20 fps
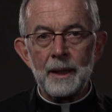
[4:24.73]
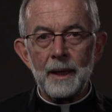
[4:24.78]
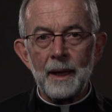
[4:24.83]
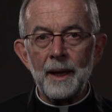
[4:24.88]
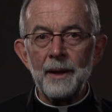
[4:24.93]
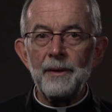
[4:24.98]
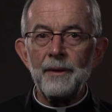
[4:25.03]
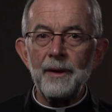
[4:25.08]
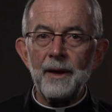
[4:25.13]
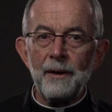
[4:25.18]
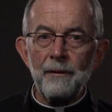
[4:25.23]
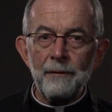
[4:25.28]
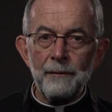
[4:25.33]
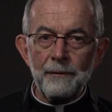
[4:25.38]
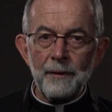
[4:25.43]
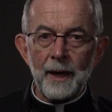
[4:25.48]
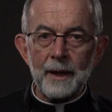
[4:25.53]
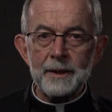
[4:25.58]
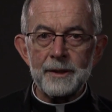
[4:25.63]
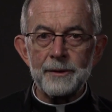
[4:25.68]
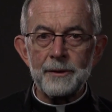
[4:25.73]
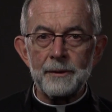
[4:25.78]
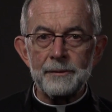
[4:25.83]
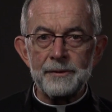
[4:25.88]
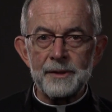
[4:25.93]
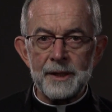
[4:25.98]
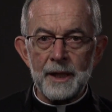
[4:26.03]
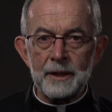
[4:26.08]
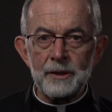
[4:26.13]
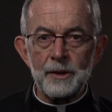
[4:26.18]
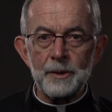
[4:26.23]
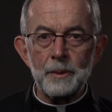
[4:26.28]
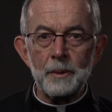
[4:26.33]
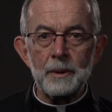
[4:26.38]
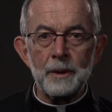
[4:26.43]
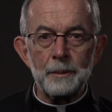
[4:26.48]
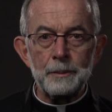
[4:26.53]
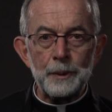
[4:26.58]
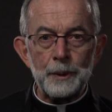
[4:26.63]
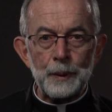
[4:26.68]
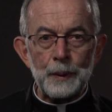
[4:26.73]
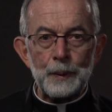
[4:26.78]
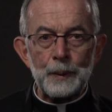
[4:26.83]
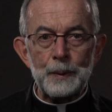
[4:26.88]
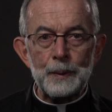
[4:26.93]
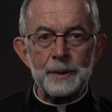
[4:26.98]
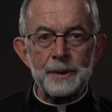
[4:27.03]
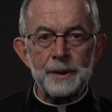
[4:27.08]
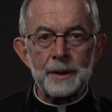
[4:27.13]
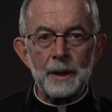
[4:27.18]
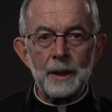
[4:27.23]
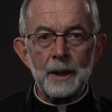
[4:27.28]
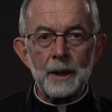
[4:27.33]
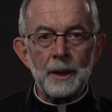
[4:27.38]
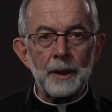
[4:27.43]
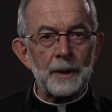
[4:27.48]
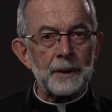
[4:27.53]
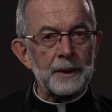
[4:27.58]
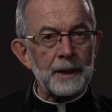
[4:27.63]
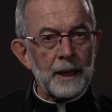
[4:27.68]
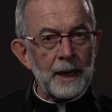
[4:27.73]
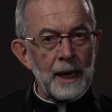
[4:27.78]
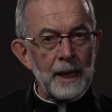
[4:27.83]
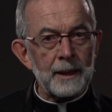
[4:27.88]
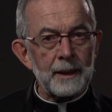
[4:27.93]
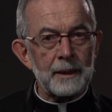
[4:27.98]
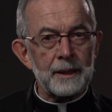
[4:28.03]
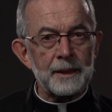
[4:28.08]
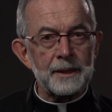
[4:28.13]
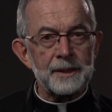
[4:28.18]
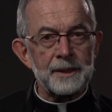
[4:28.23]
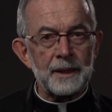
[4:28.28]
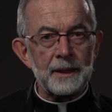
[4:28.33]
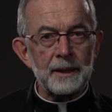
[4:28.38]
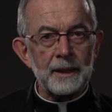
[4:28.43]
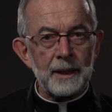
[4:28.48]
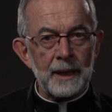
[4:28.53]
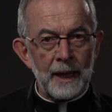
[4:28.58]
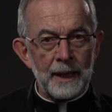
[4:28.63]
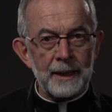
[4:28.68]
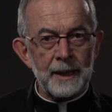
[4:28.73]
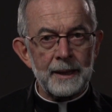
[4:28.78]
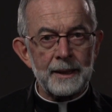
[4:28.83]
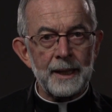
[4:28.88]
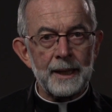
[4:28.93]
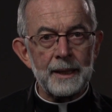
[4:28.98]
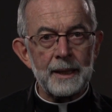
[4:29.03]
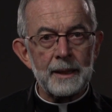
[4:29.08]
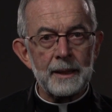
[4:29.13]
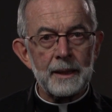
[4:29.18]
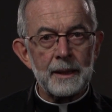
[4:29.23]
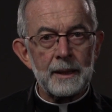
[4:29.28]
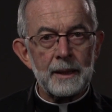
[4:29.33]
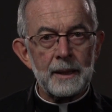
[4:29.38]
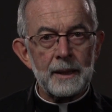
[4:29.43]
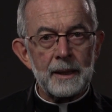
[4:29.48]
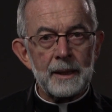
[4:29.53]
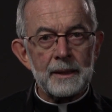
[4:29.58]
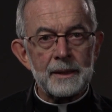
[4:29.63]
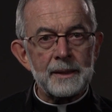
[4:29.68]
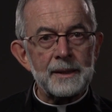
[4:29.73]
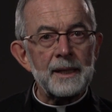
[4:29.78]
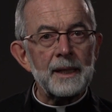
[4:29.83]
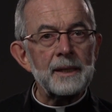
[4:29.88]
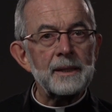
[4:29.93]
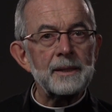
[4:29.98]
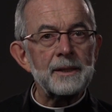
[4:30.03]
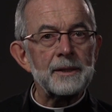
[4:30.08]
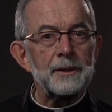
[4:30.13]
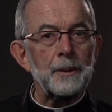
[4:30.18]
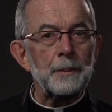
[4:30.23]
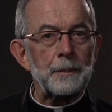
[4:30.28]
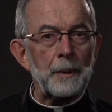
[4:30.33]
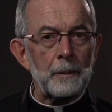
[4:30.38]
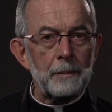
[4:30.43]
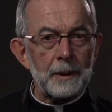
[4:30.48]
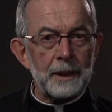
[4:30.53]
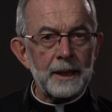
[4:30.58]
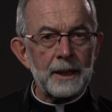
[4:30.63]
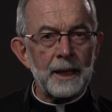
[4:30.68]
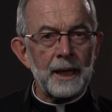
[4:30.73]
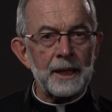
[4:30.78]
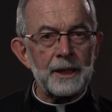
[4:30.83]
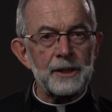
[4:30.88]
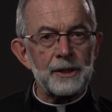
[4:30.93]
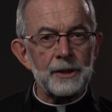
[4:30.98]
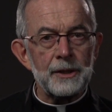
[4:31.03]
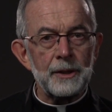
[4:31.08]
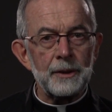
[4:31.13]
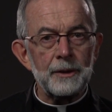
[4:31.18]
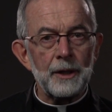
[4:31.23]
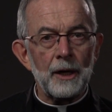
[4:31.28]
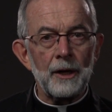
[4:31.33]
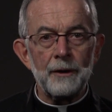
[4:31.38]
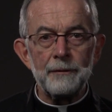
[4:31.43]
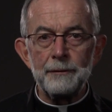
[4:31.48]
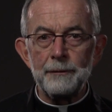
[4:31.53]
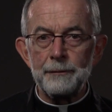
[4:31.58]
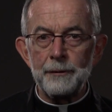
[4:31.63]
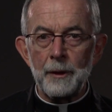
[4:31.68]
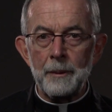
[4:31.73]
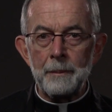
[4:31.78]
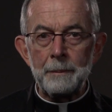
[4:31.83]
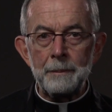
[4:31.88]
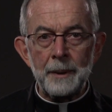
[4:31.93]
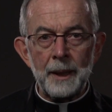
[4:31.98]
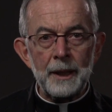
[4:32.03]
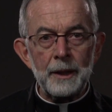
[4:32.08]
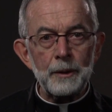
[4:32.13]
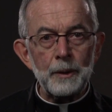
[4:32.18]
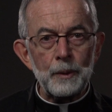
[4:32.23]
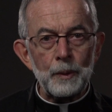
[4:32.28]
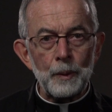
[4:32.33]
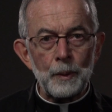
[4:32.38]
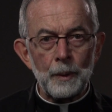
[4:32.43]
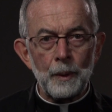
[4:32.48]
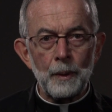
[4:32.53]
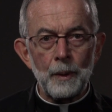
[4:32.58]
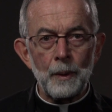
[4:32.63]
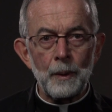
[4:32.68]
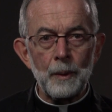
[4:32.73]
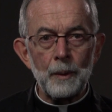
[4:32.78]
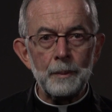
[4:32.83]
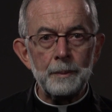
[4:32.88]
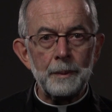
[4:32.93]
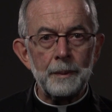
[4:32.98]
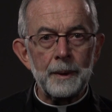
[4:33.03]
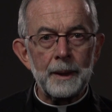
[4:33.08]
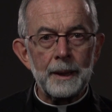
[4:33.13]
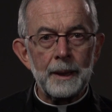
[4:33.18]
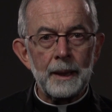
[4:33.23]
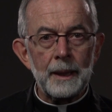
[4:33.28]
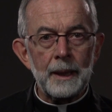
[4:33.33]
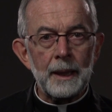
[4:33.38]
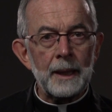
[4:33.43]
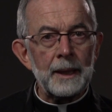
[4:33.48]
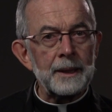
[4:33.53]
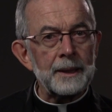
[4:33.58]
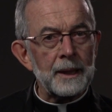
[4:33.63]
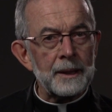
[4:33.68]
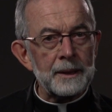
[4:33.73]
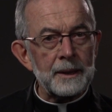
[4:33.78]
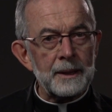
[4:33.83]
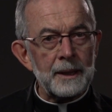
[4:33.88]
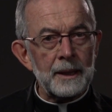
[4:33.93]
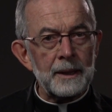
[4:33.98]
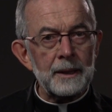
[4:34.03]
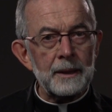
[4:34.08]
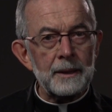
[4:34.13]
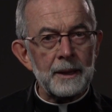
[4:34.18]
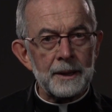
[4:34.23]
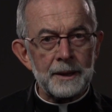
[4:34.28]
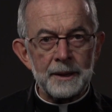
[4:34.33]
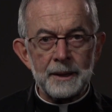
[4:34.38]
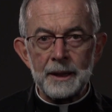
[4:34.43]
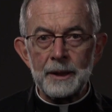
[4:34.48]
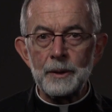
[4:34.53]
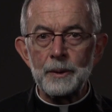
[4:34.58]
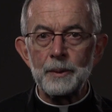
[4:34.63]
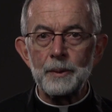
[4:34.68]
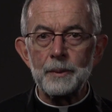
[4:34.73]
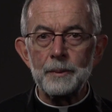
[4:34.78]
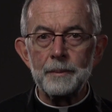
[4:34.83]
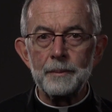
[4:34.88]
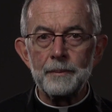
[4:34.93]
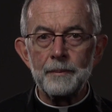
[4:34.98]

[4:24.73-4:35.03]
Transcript: and the effects of sexual abuse on Catholics in Canada since the publication of From Pain to Hope in 1992.